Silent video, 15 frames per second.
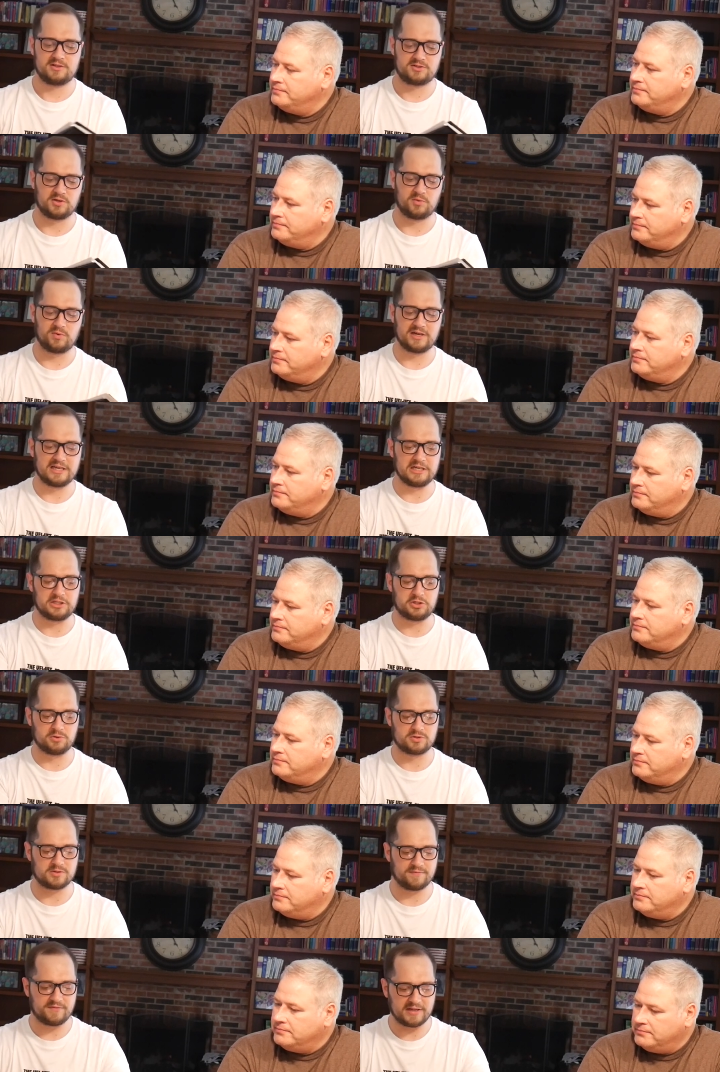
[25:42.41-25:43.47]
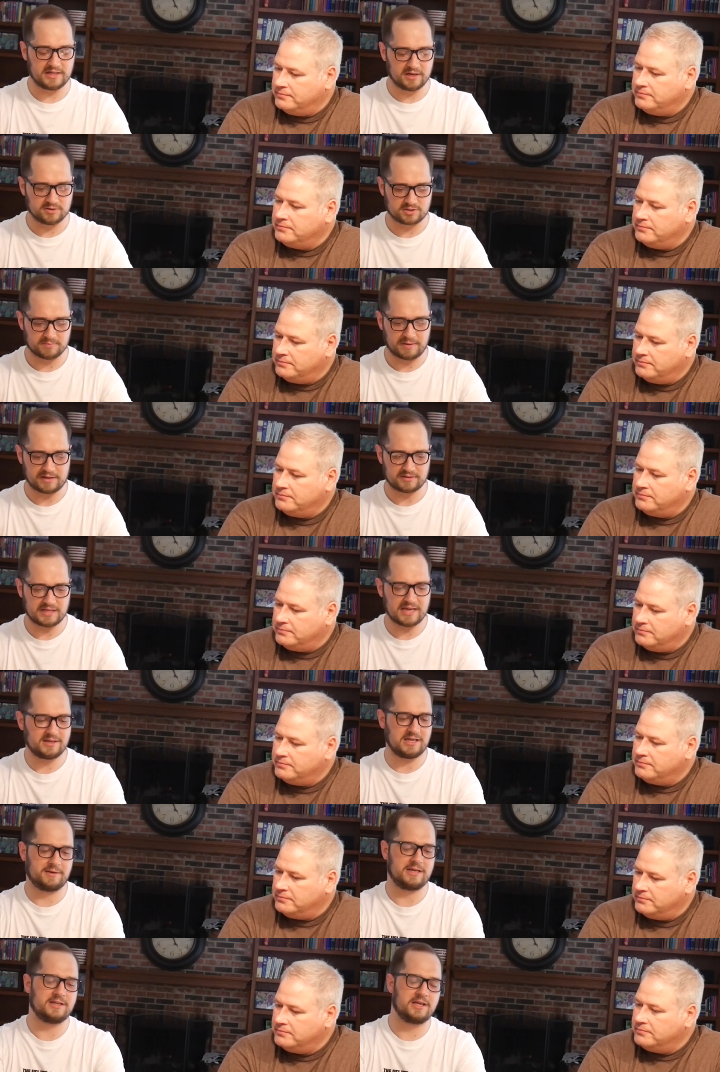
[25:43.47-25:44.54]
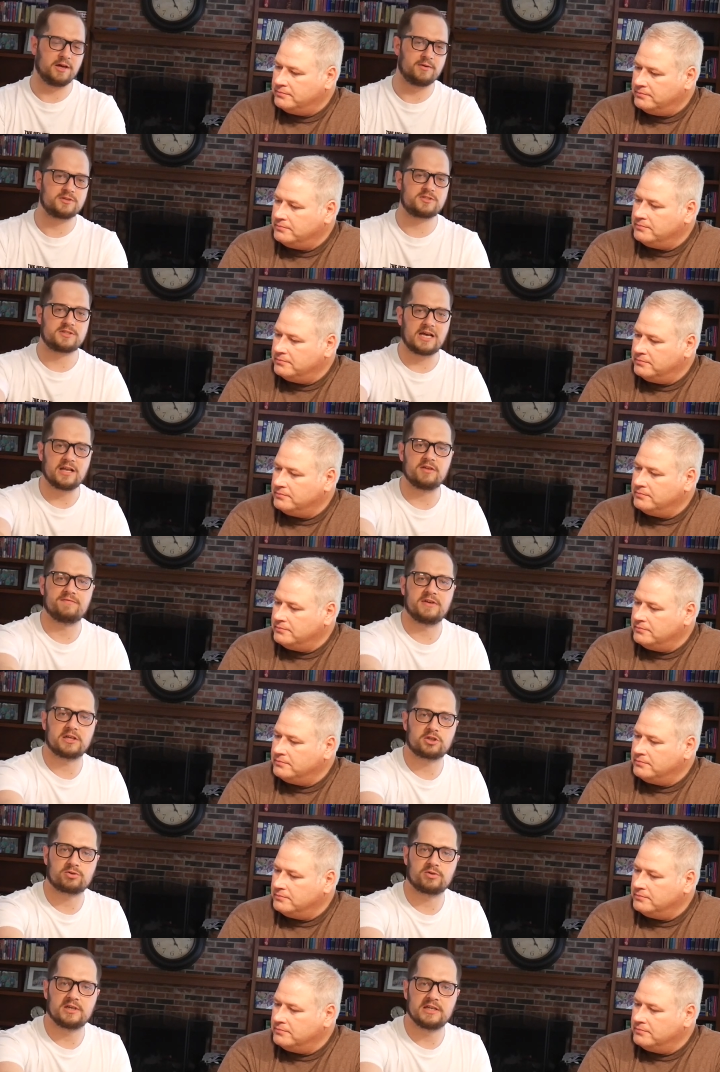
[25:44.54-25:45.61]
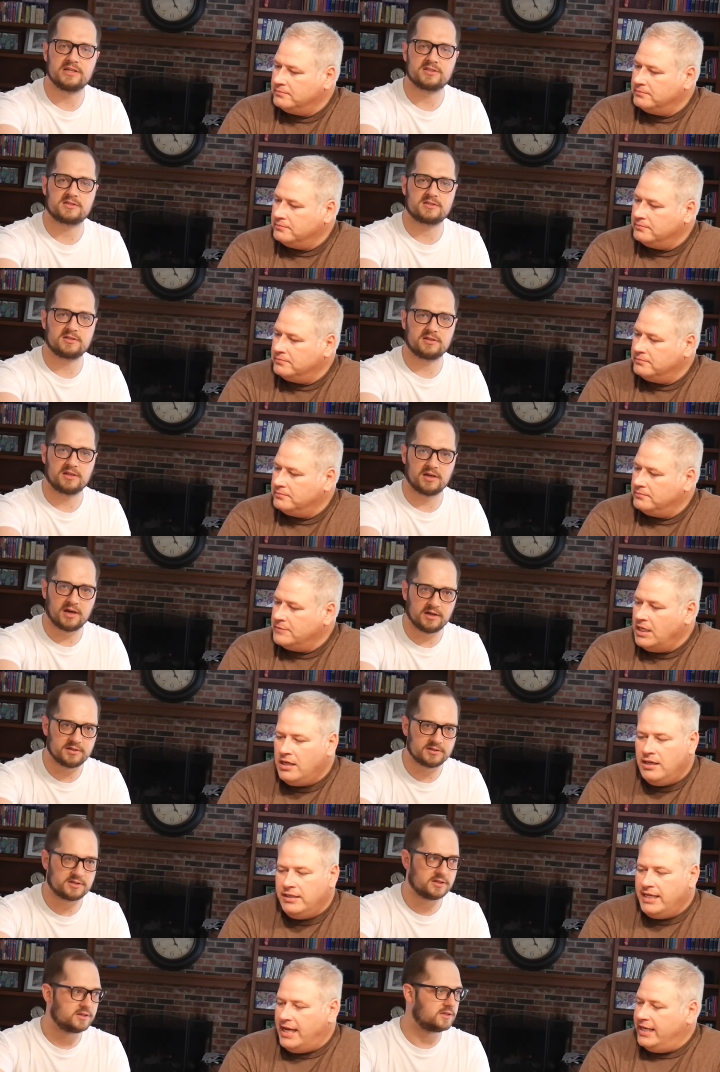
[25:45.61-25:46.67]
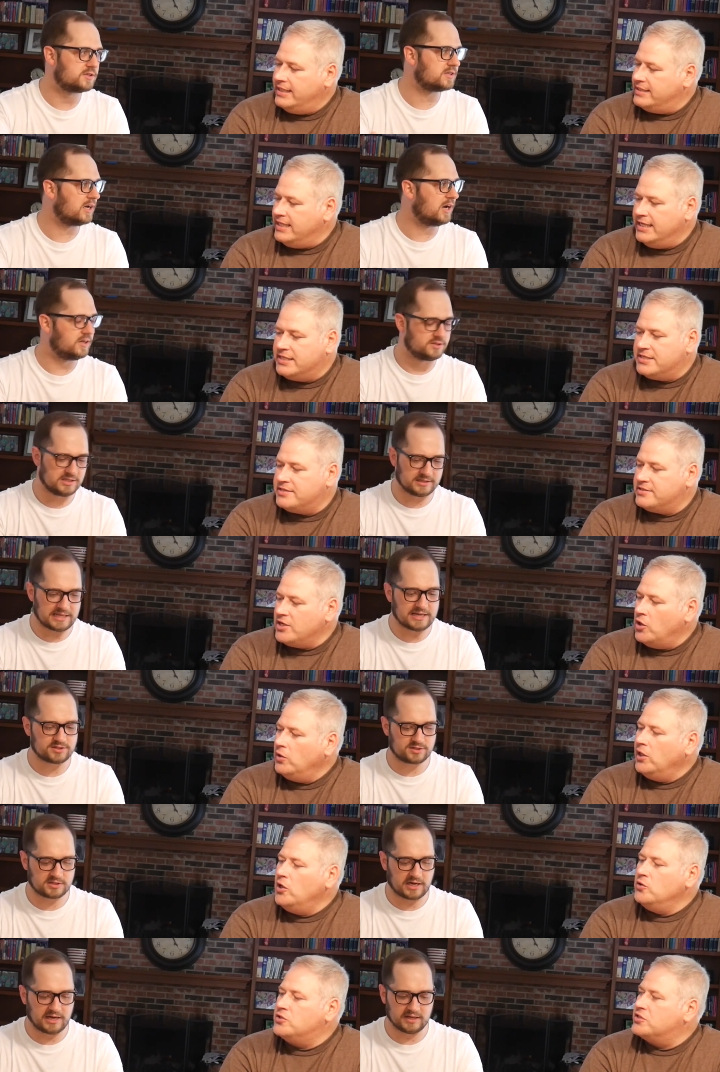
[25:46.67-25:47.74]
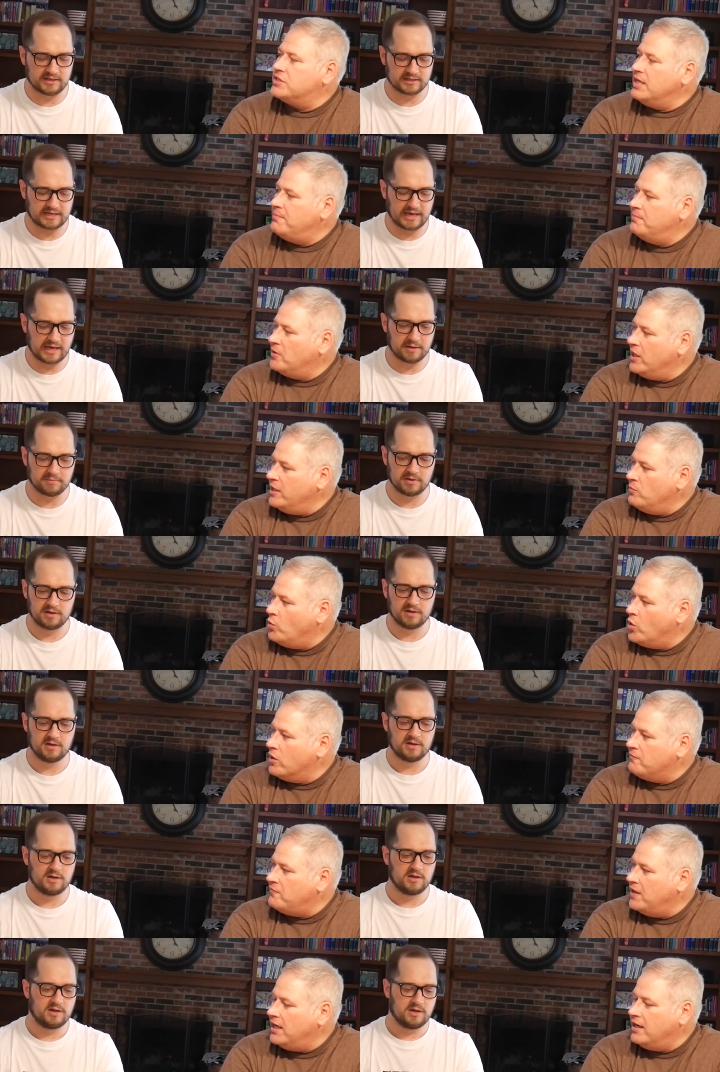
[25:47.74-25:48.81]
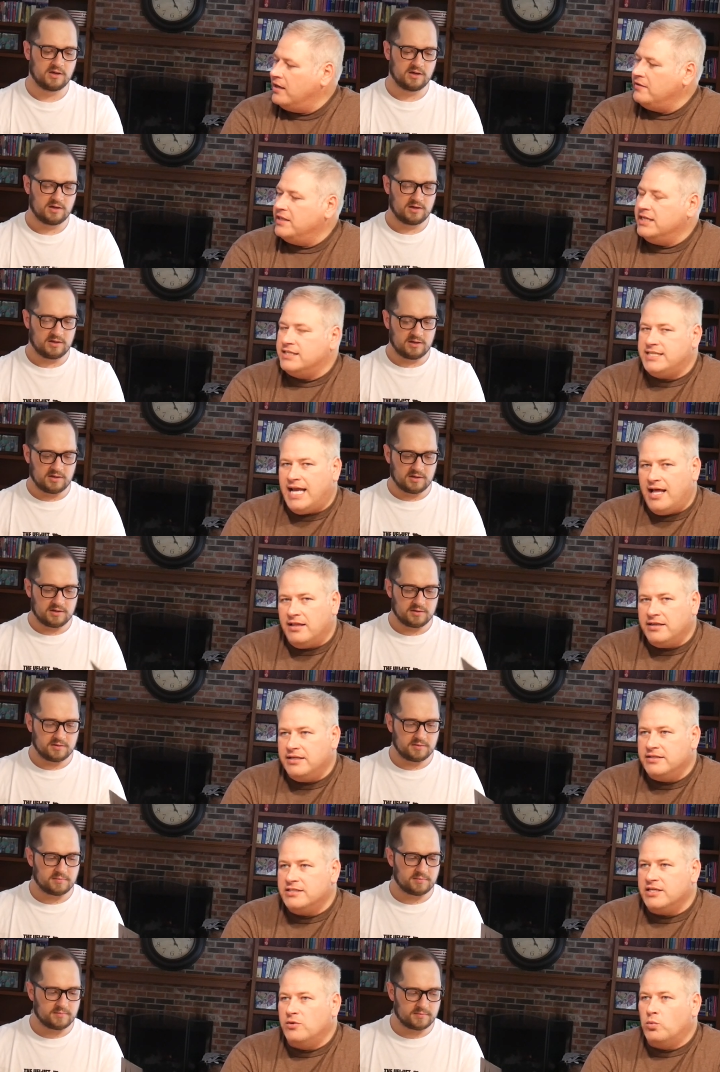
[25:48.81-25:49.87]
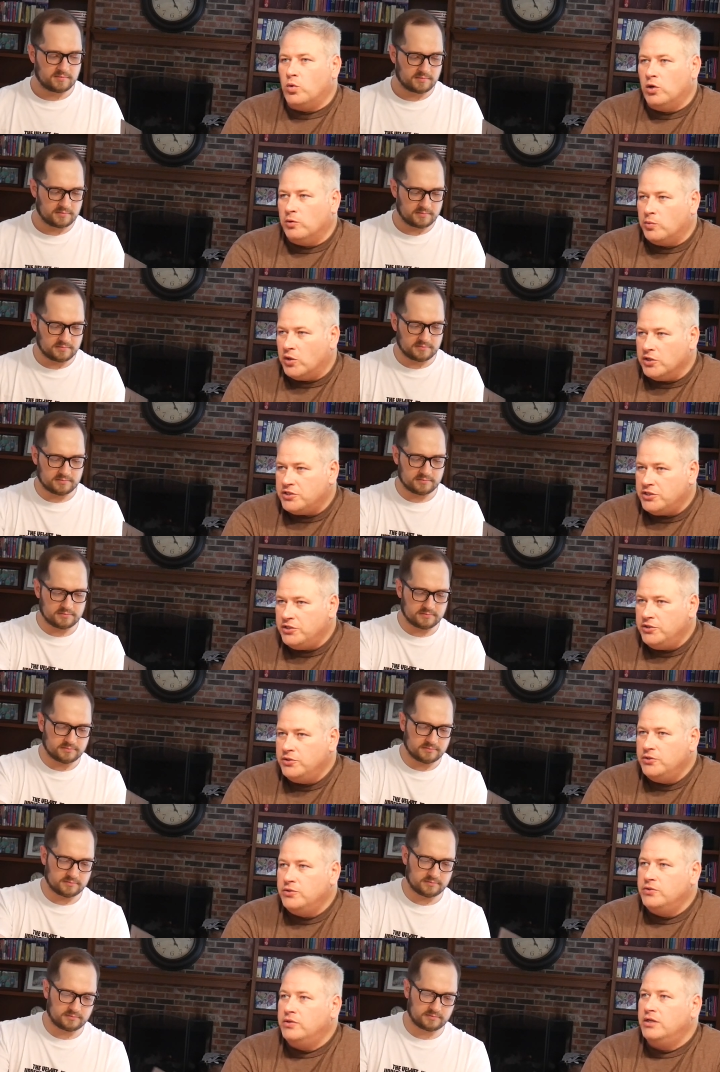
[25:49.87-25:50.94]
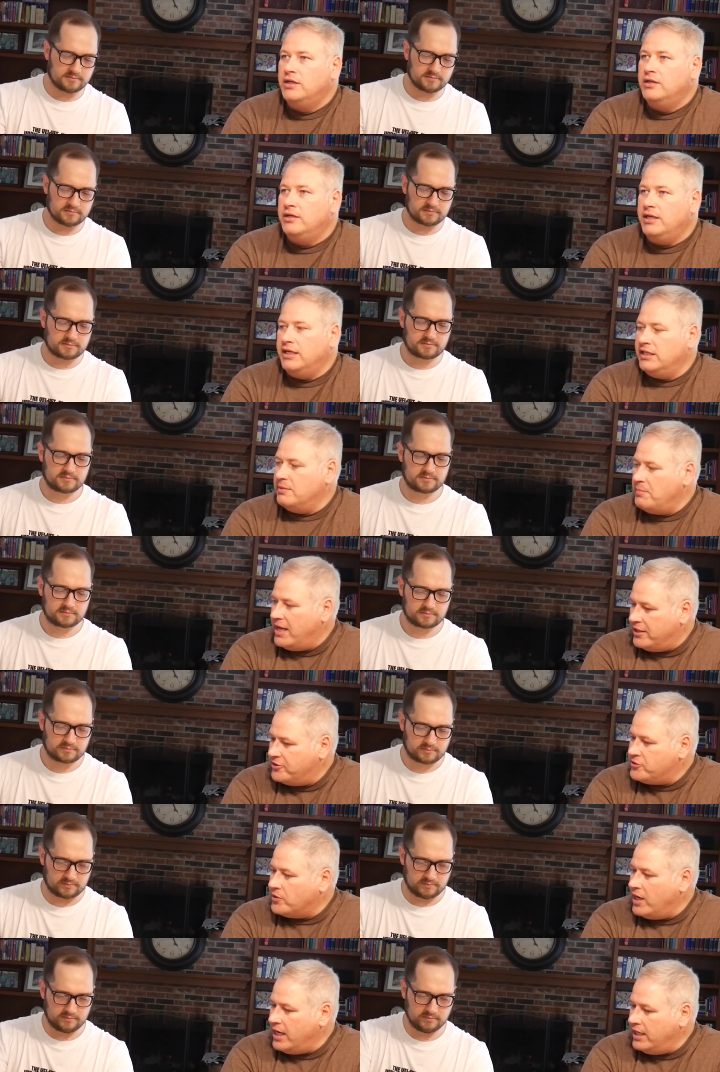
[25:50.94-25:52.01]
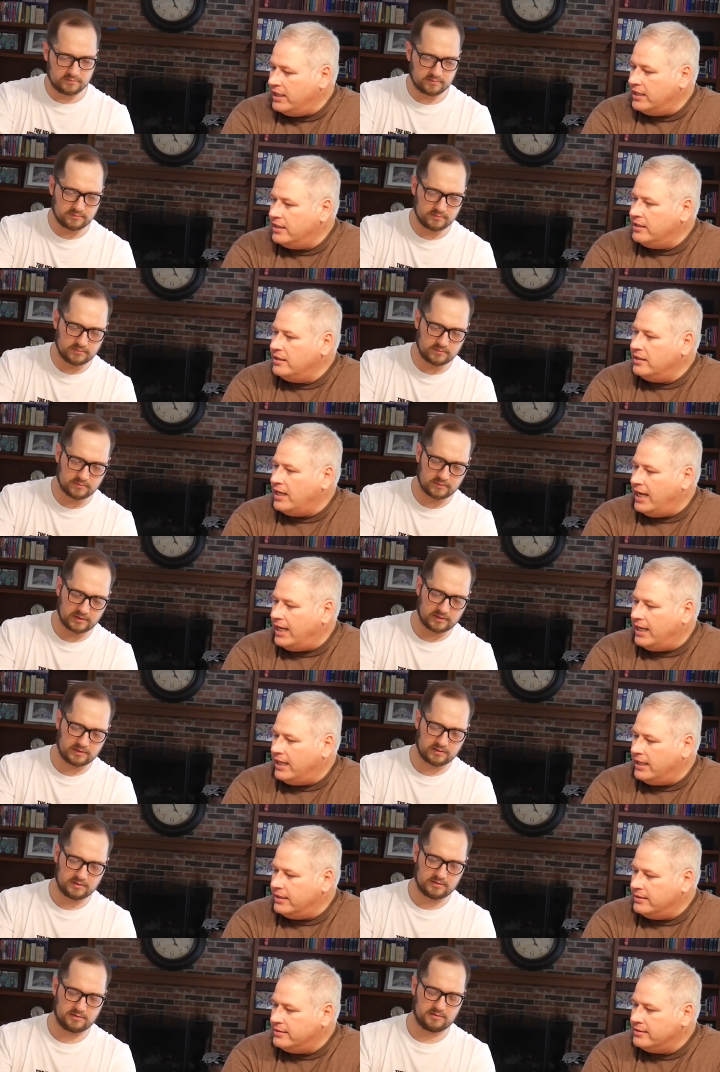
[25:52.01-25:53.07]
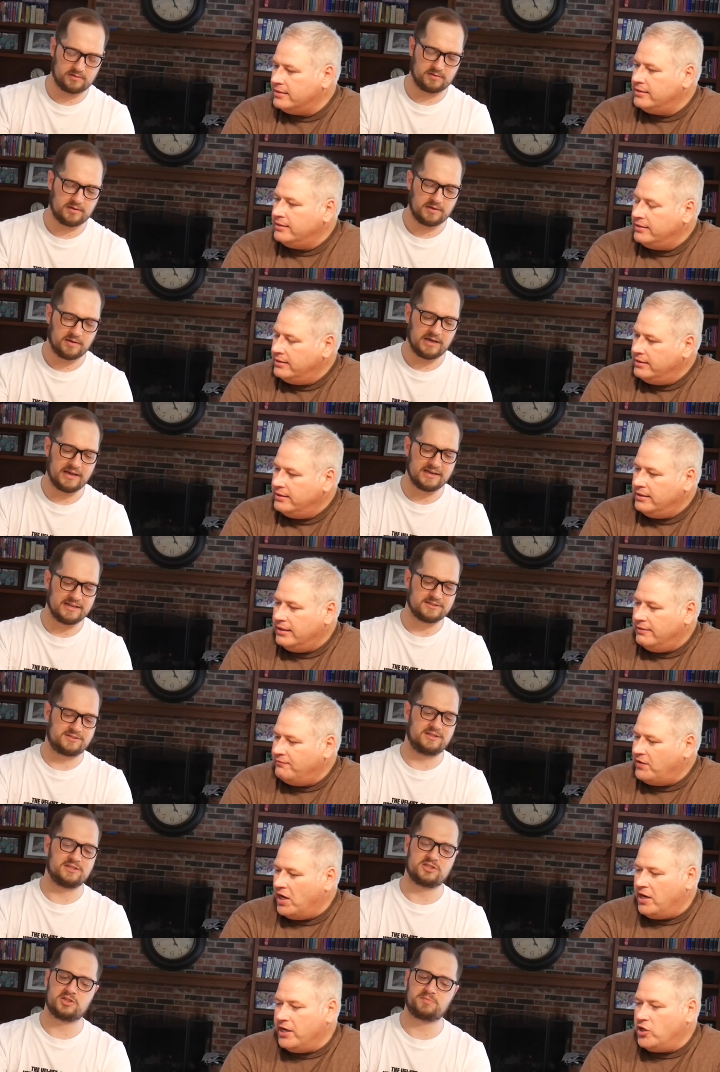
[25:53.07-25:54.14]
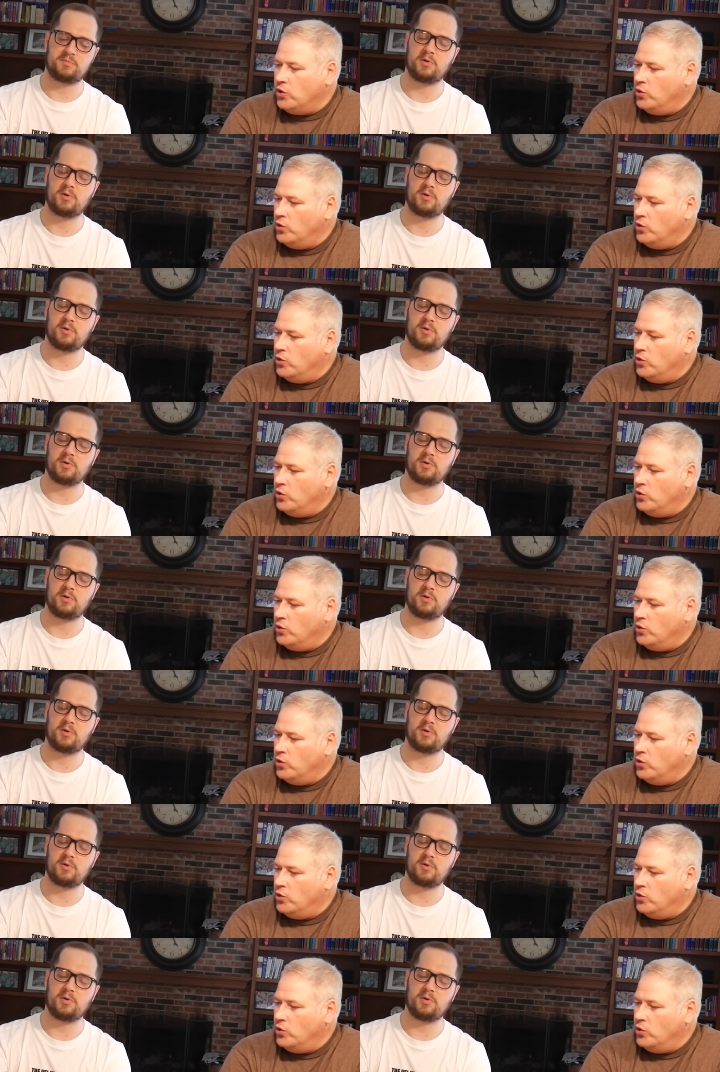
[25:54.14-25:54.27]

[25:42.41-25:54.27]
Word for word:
Speaker 1: so we're gonna do some videos about that. You know, silent victories, the hunters. Yeah, it, the it's solo submarine
Speaker 2: warfare, the Italians in World War II, in the Mediterranean, and and it's Very this is